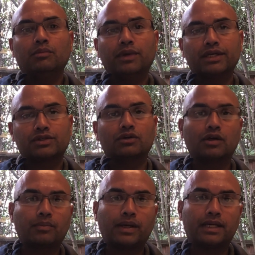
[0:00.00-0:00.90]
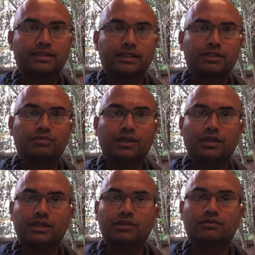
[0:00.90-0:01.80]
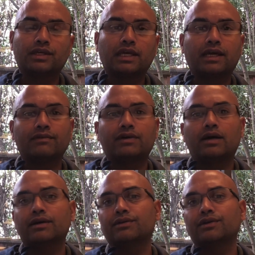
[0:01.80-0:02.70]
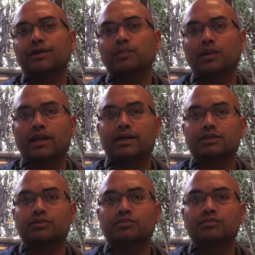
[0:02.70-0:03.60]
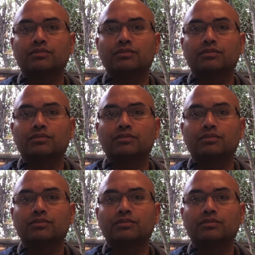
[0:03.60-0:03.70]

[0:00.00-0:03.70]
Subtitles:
Based on our past experience, we have 100 plus